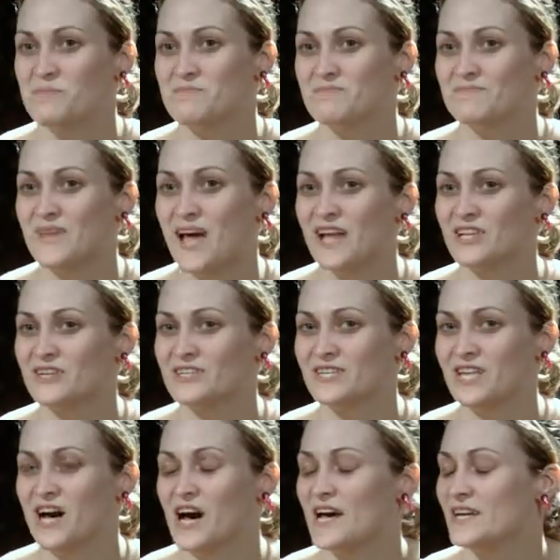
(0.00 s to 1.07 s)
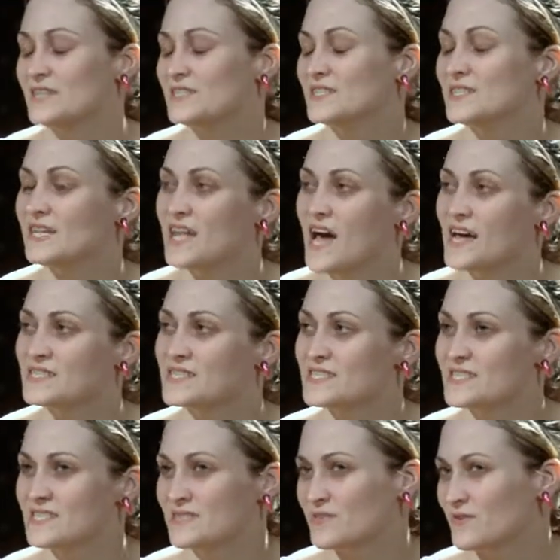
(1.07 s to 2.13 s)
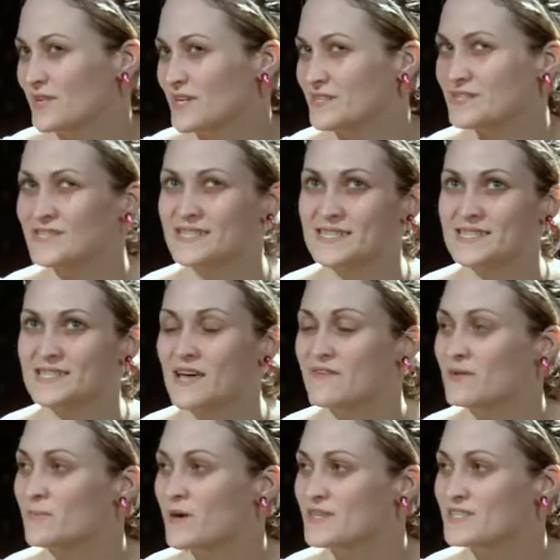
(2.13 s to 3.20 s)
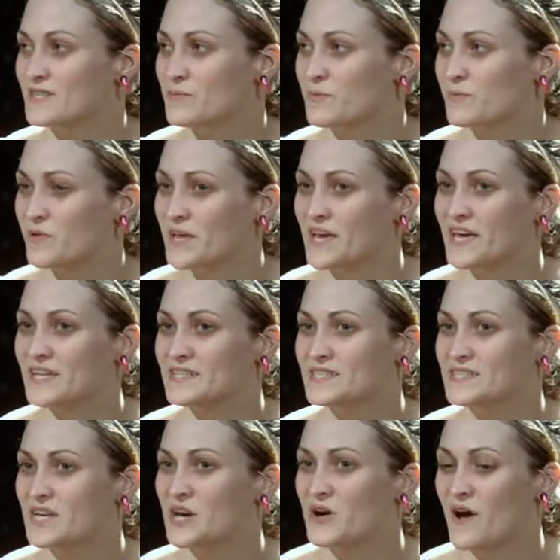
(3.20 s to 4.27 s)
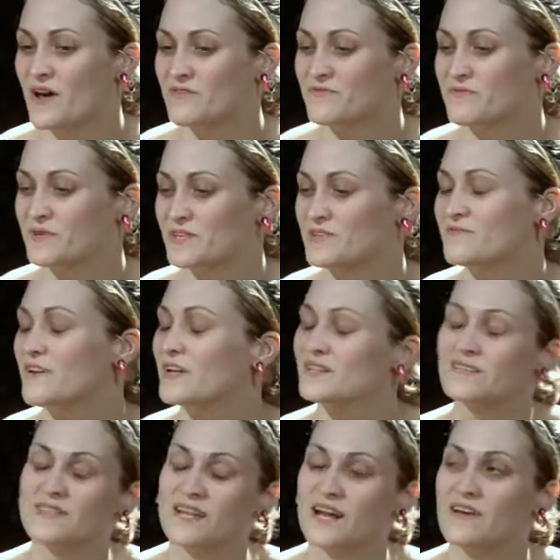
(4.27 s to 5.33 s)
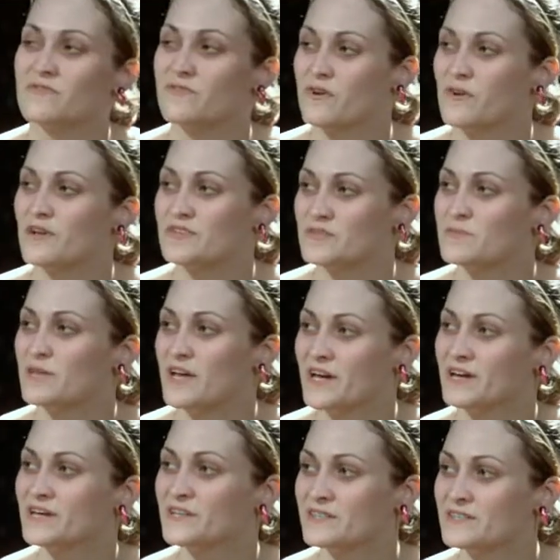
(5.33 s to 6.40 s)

Um, I learned a lot in the last uh, six, seven months I've been playing, so I really felt that I've grown as a player.